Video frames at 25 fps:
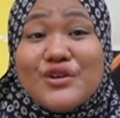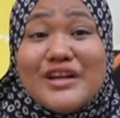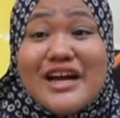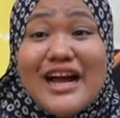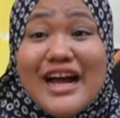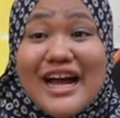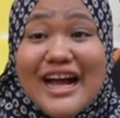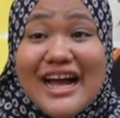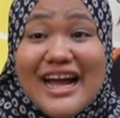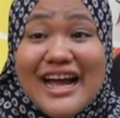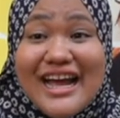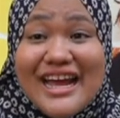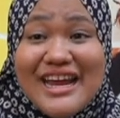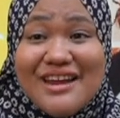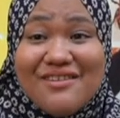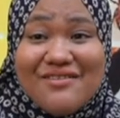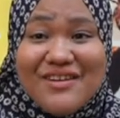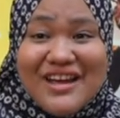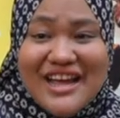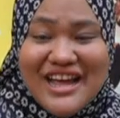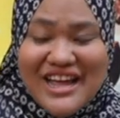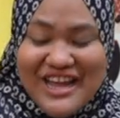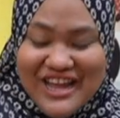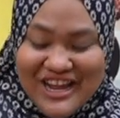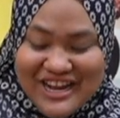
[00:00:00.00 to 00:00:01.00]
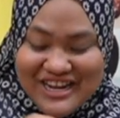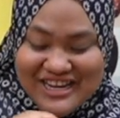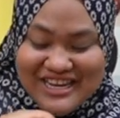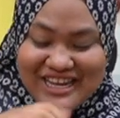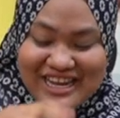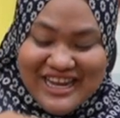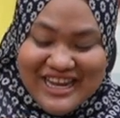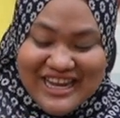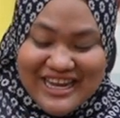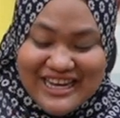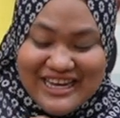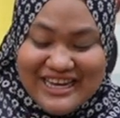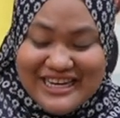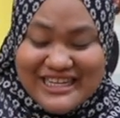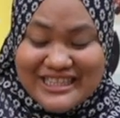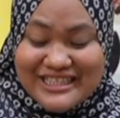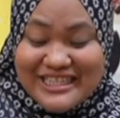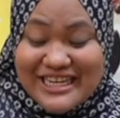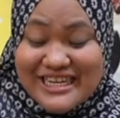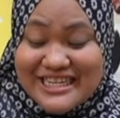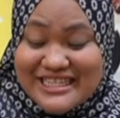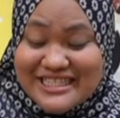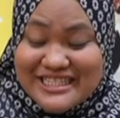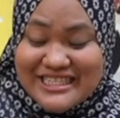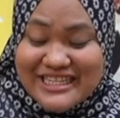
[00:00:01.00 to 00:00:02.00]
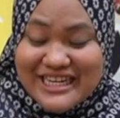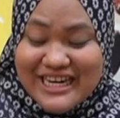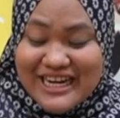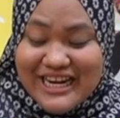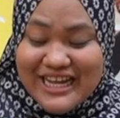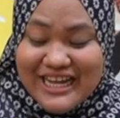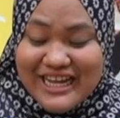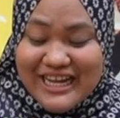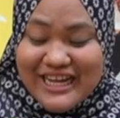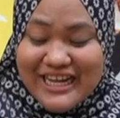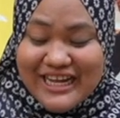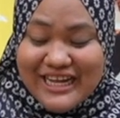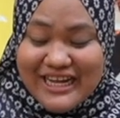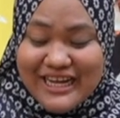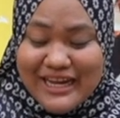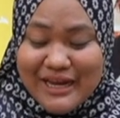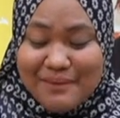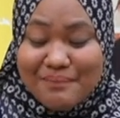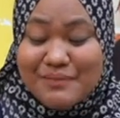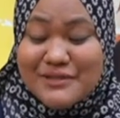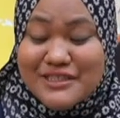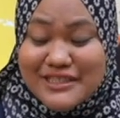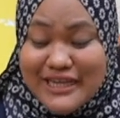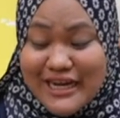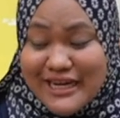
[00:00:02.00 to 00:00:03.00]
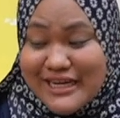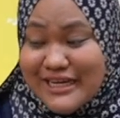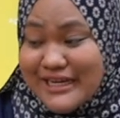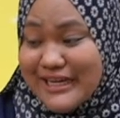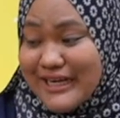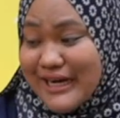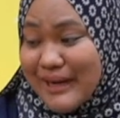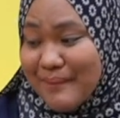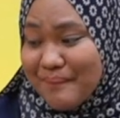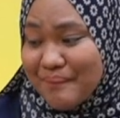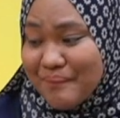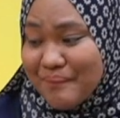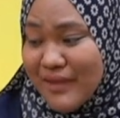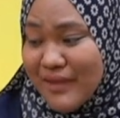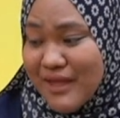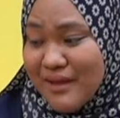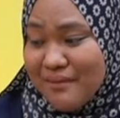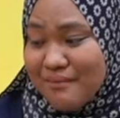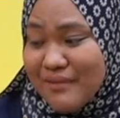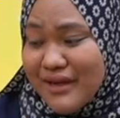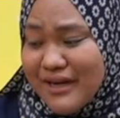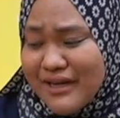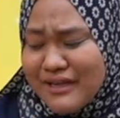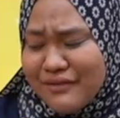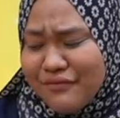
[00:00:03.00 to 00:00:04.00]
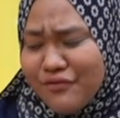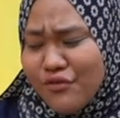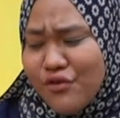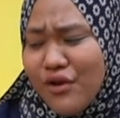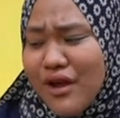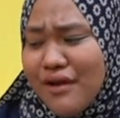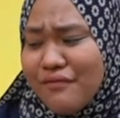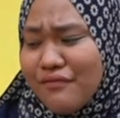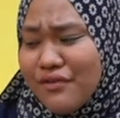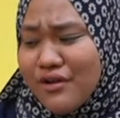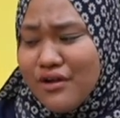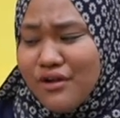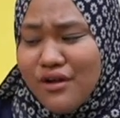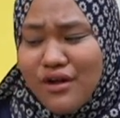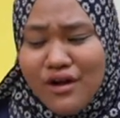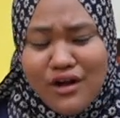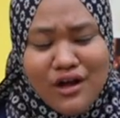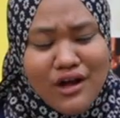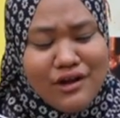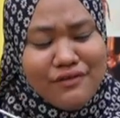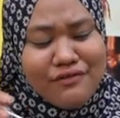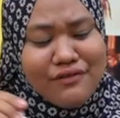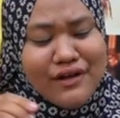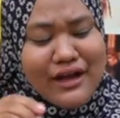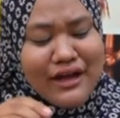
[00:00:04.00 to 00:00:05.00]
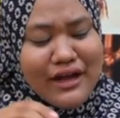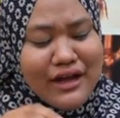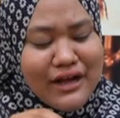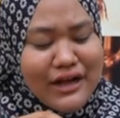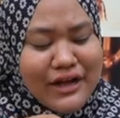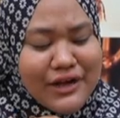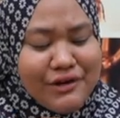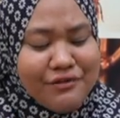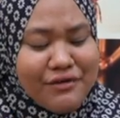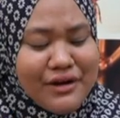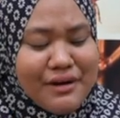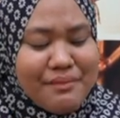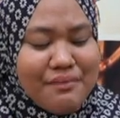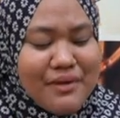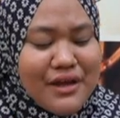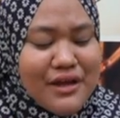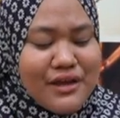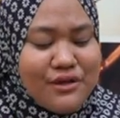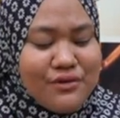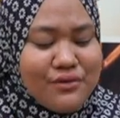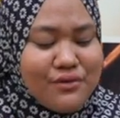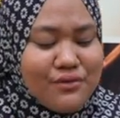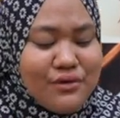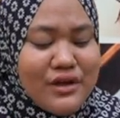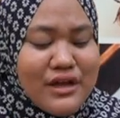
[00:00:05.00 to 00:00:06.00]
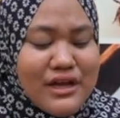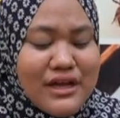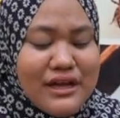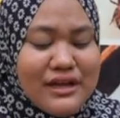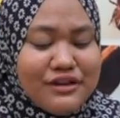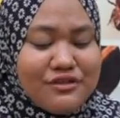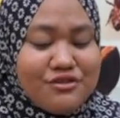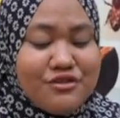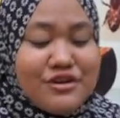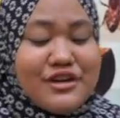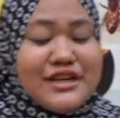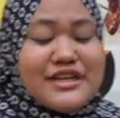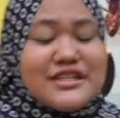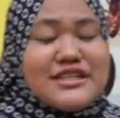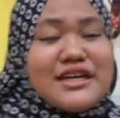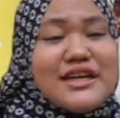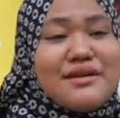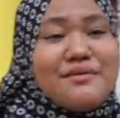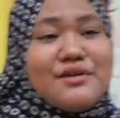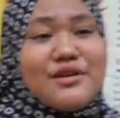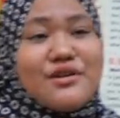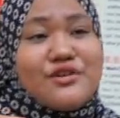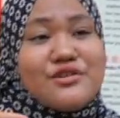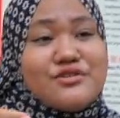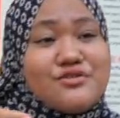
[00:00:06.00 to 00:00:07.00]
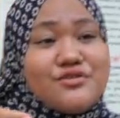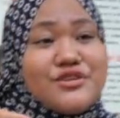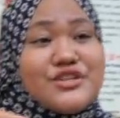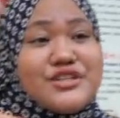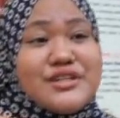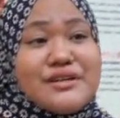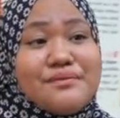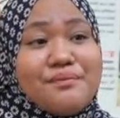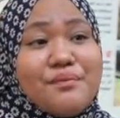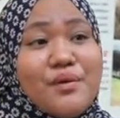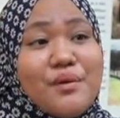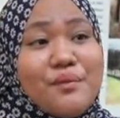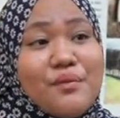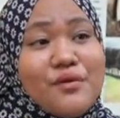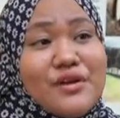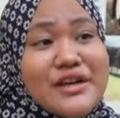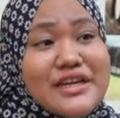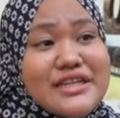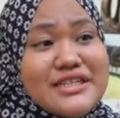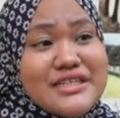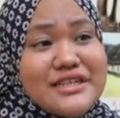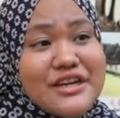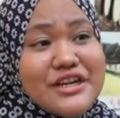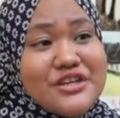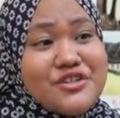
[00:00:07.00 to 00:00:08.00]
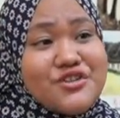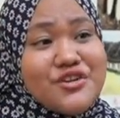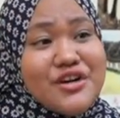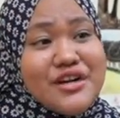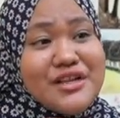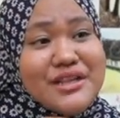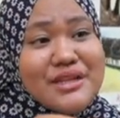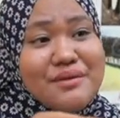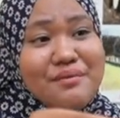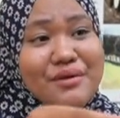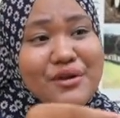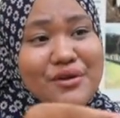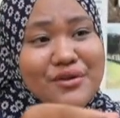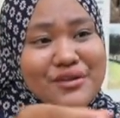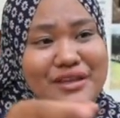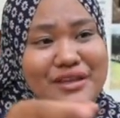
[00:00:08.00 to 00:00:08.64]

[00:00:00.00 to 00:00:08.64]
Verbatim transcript: the high. Okay, the taste like apple cider. But if you have a cough, I recommend you drink this one because fish and cough is natural antibiotic.